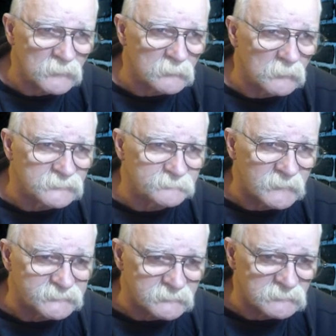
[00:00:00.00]
all it was,
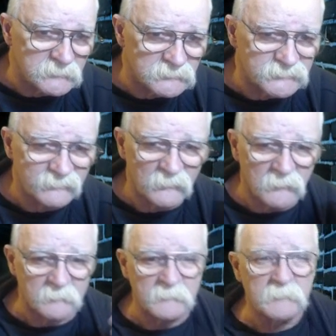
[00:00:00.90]
basically. It was a
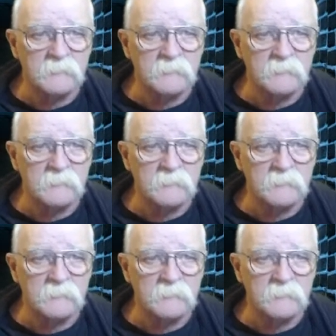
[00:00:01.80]
forum.